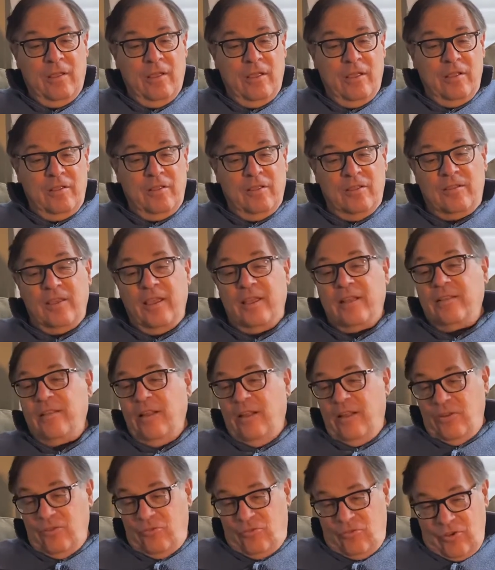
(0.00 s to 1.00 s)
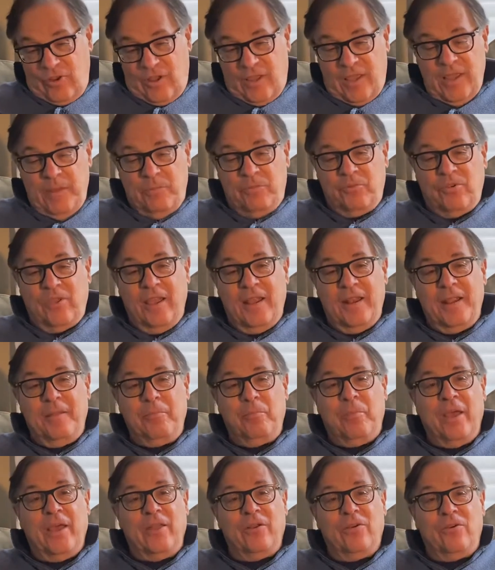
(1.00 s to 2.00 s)
the technology keeps getting
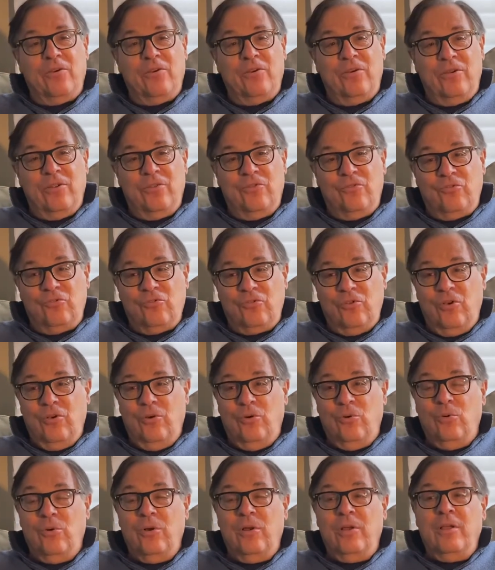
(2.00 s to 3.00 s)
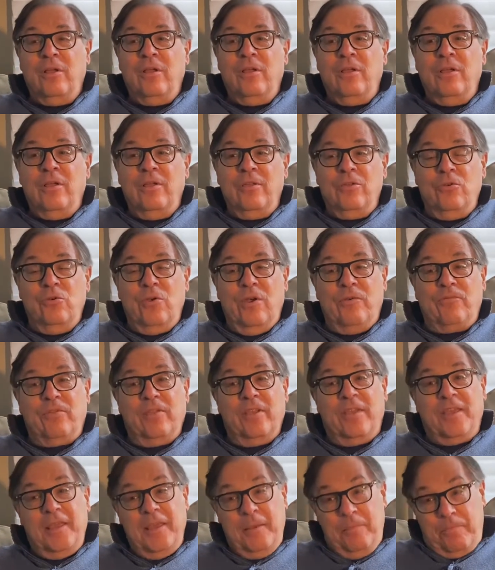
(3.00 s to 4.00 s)
better, and so you have
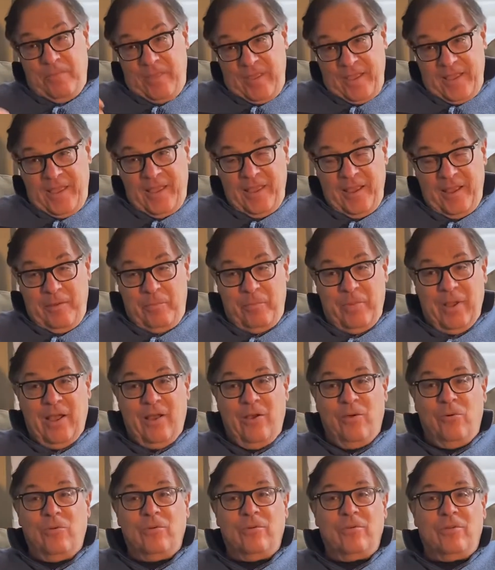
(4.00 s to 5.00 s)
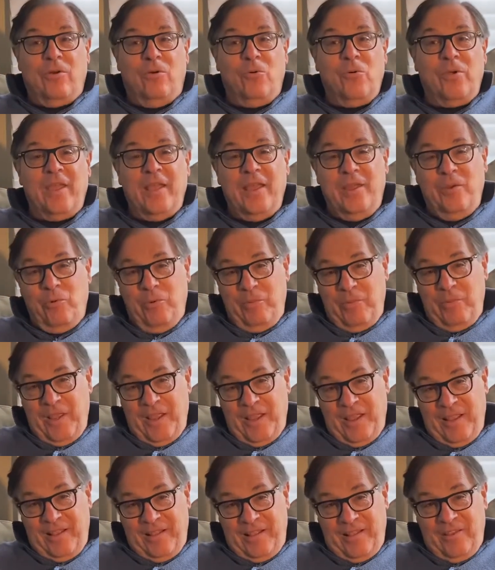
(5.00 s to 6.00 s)
to keep thinking about, okay, we're
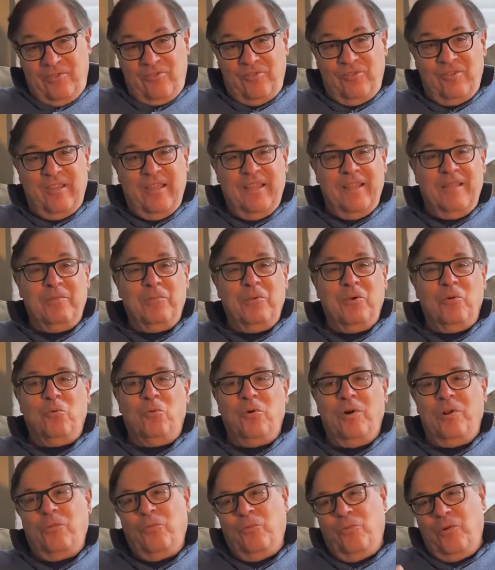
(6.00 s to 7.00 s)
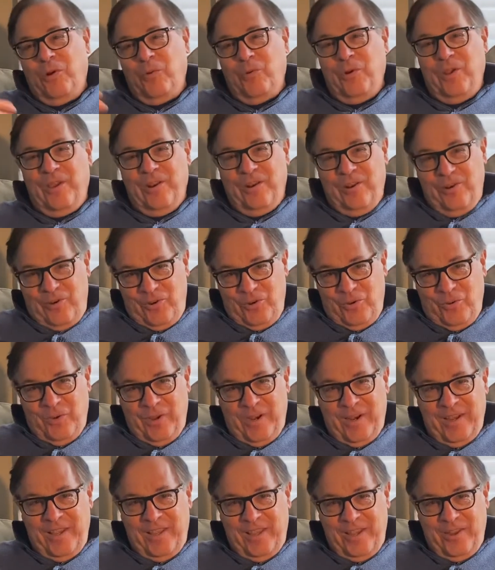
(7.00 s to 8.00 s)
making this thing, but what are we going to do
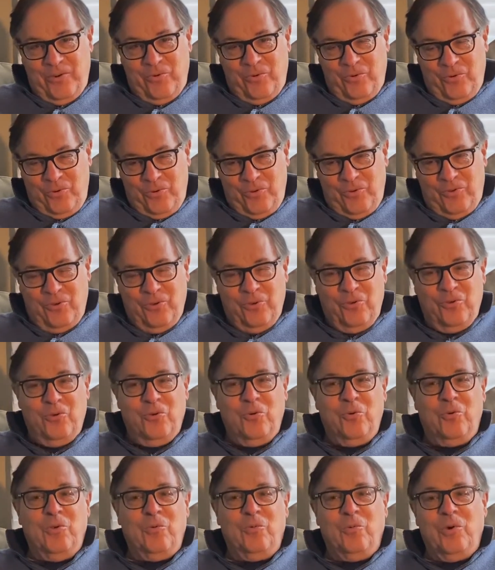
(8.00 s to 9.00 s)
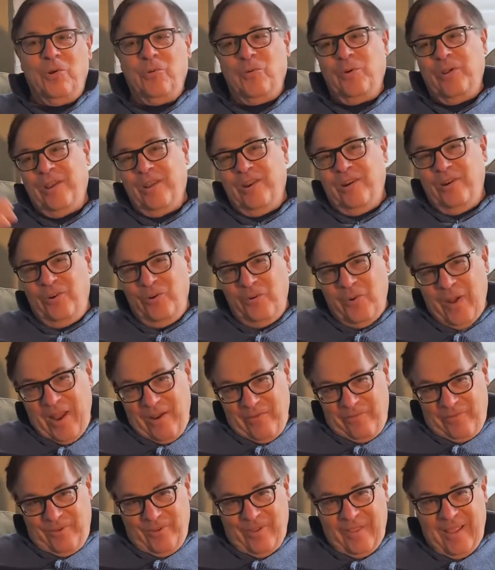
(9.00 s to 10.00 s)
in a year or two, and what are we going to do
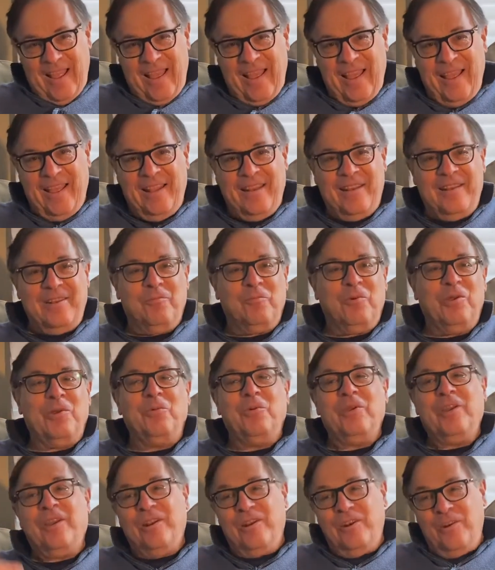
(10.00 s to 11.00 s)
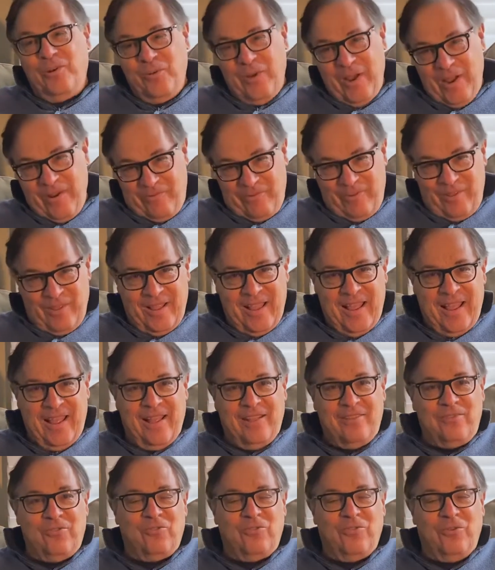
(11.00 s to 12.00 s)
after that? What are we going to do after
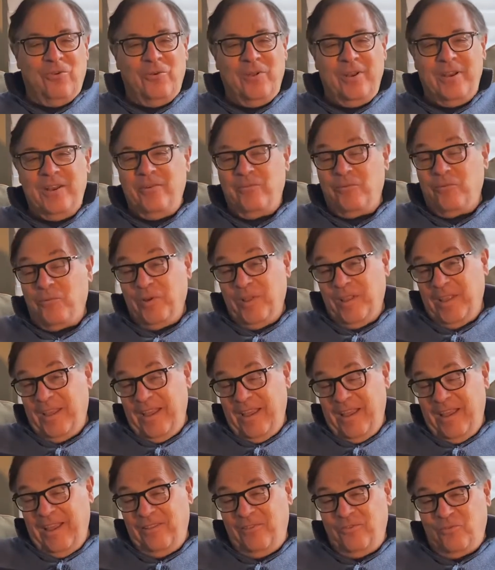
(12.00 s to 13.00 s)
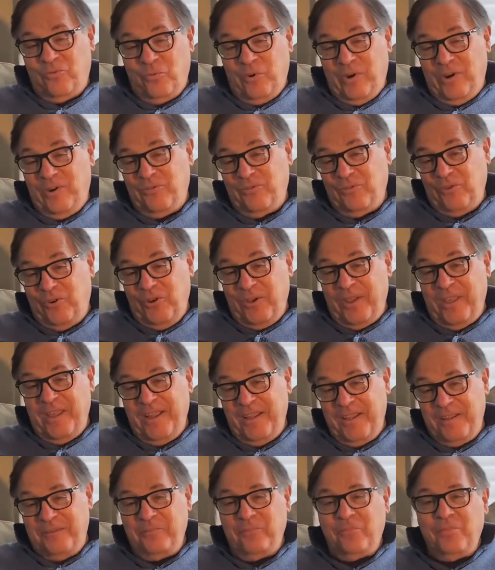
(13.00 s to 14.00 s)
that? So it never really ends. Whereas cooking,